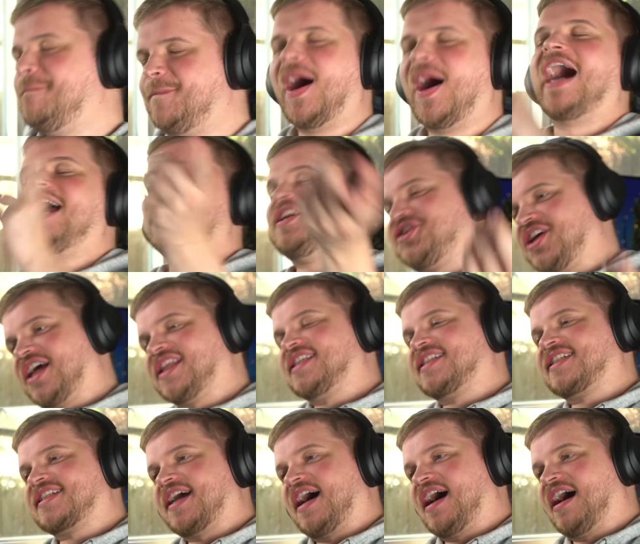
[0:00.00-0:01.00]
buy each other
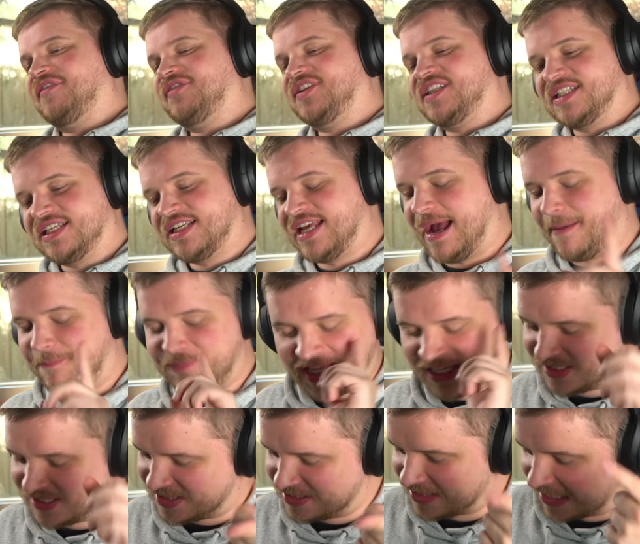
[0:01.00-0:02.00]
scarves. Yep,
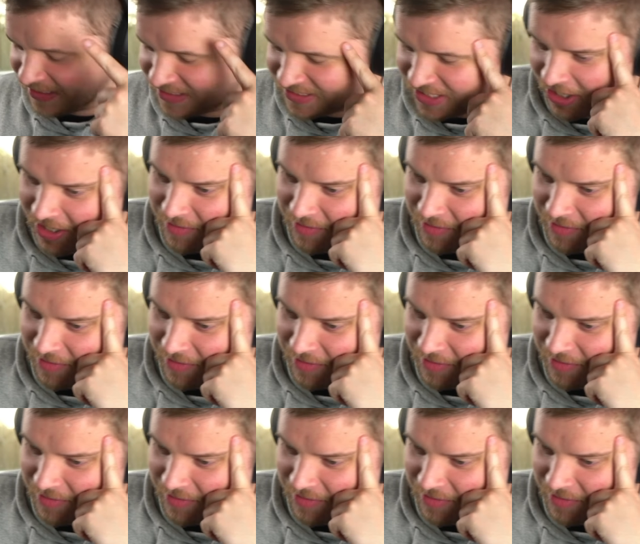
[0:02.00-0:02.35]
that's gotta